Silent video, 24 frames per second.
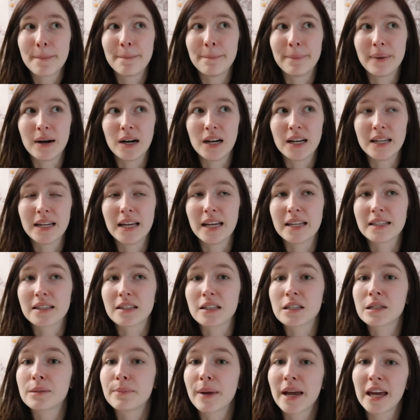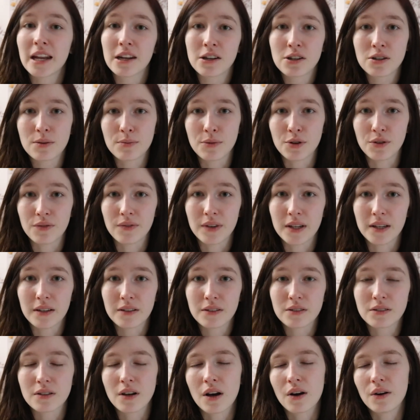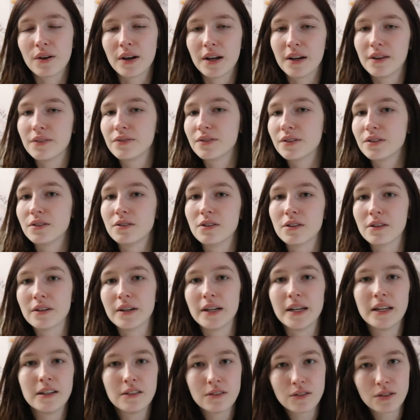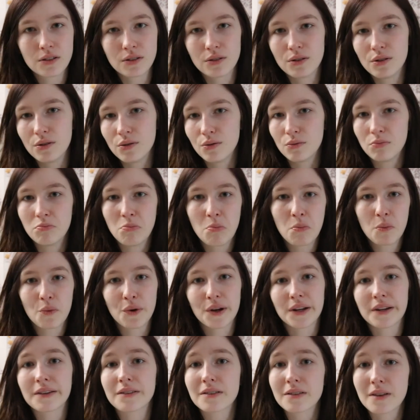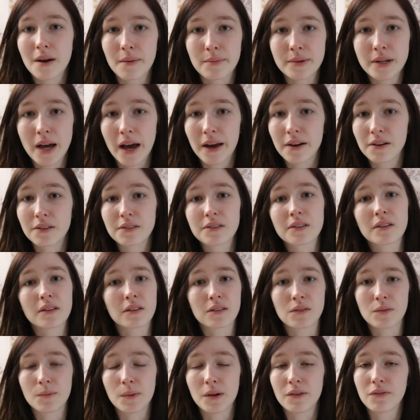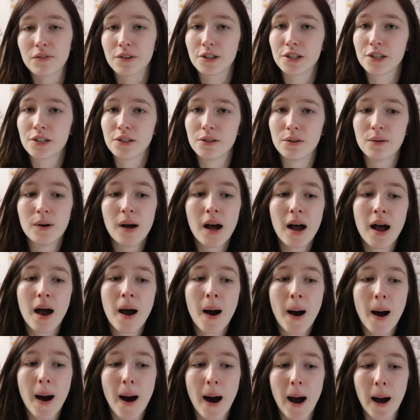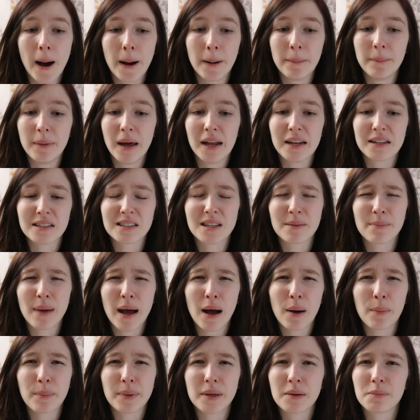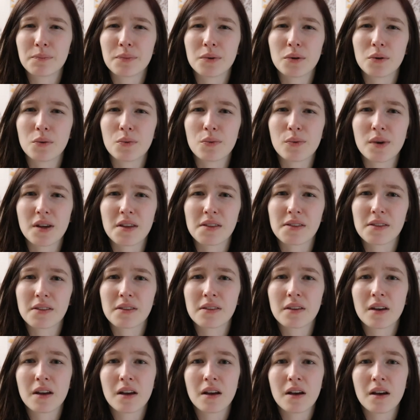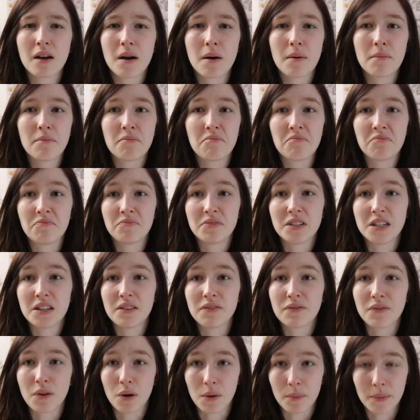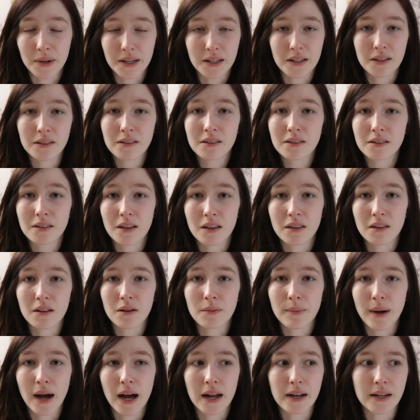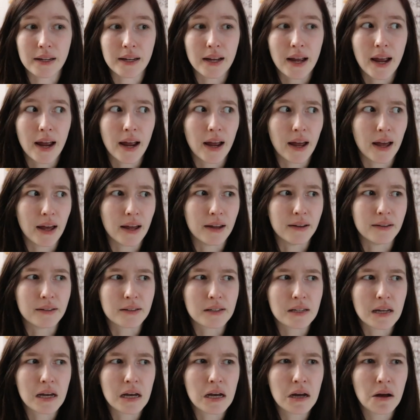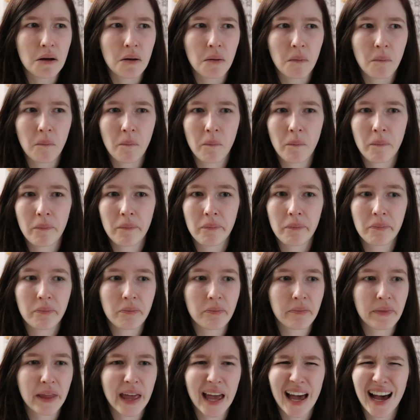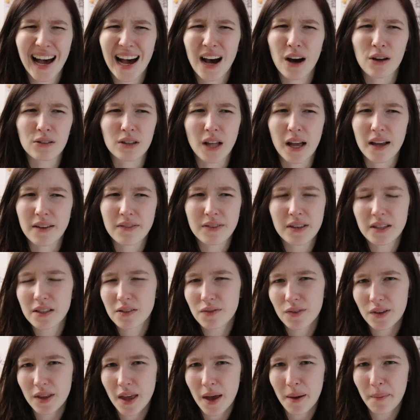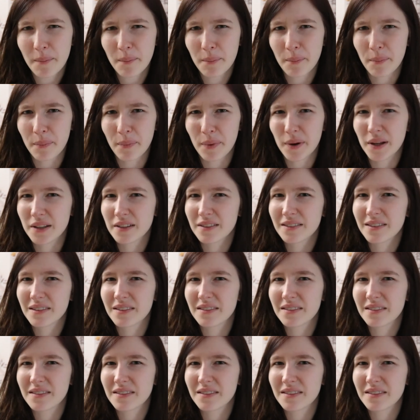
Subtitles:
but it's a Spanish movie, so if you're into reading subtitles, then this would be for you. And it's about people with deformities in their body and how life is for them, but